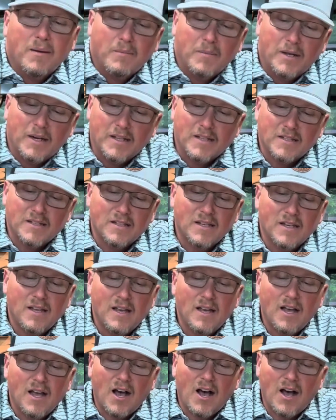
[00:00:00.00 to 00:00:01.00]
but it's
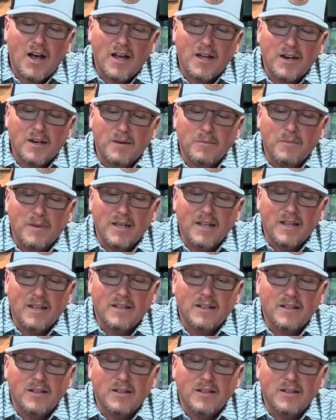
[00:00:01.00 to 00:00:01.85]
odd to me.